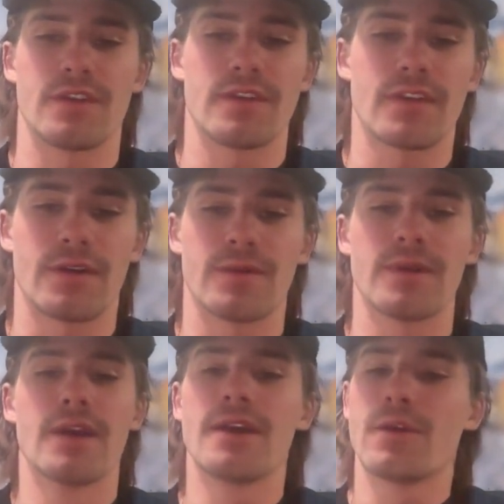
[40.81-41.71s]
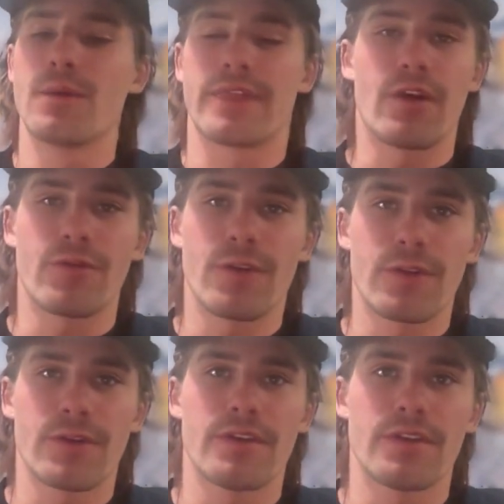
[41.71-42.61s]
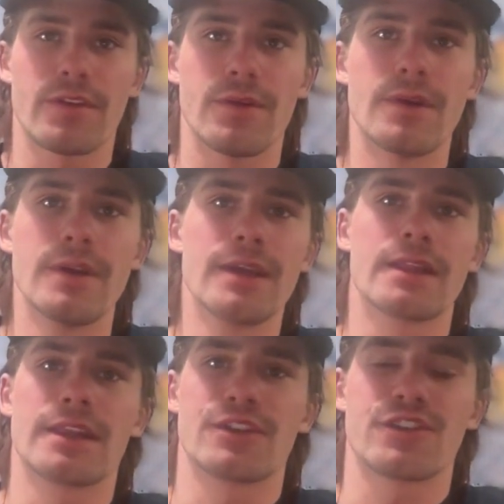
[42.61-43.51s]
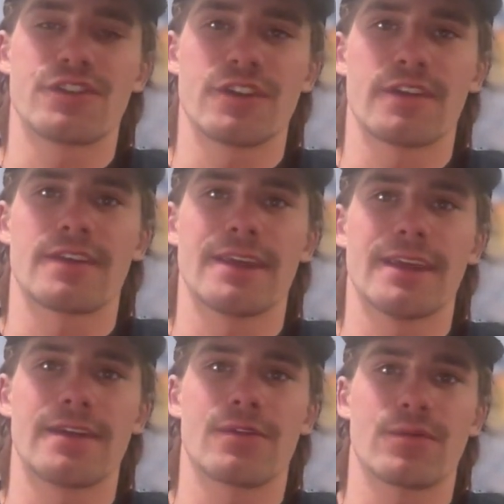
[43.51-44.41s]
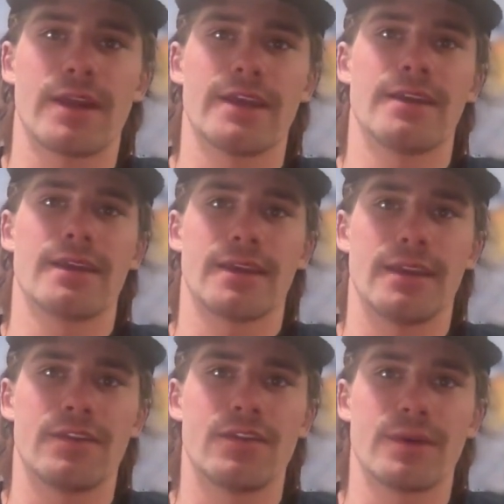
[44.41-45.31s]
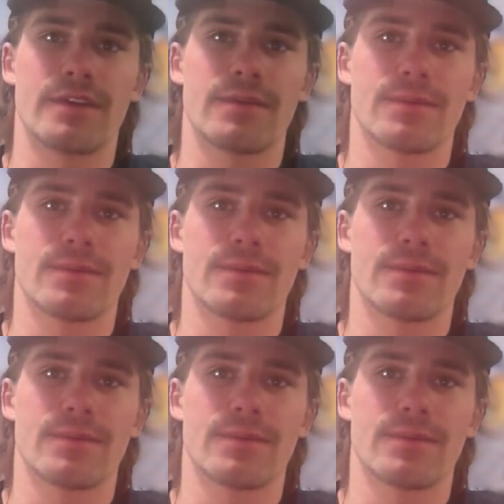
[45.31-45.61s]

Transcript: So, without further ado, let's just get right into it.